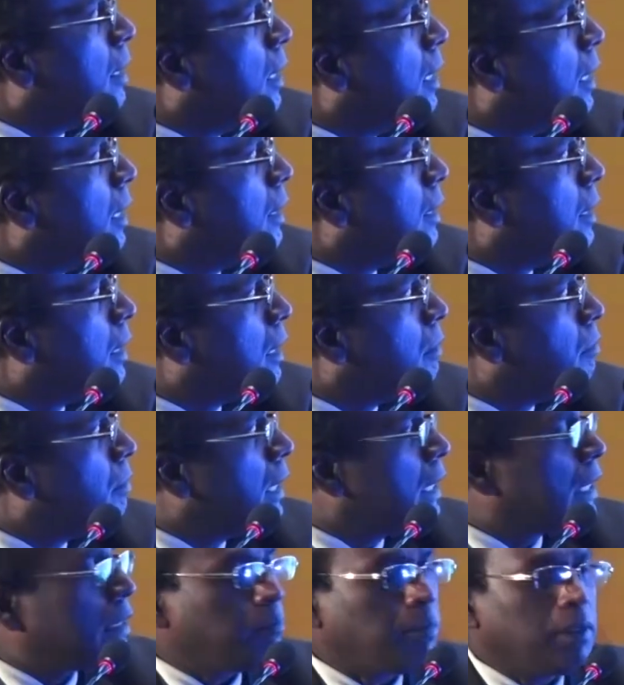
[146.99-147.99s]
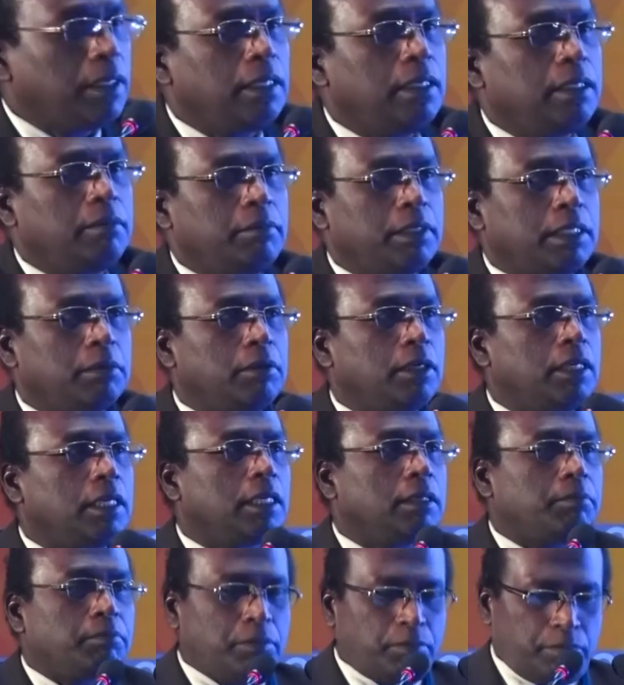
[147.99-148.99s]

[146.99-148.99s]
And there are multiple metabolic